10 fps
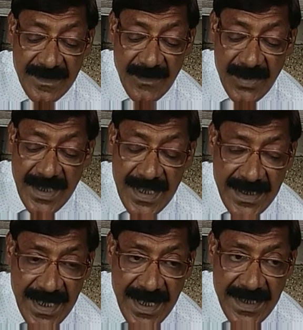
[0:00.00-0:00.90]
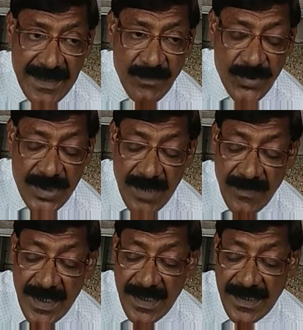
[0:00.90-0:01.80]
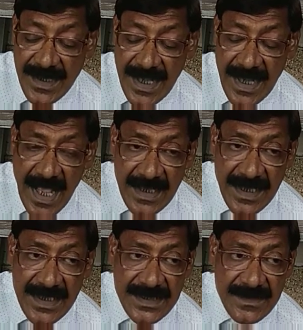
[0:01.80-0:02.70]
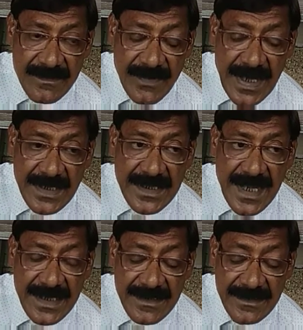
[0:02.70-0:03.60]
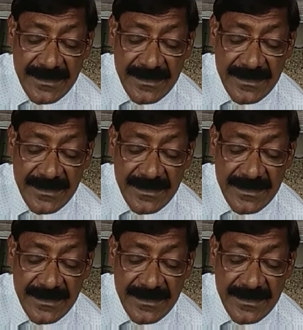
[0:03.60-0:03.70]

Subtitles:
On the other hand, the Muslim League and others felt that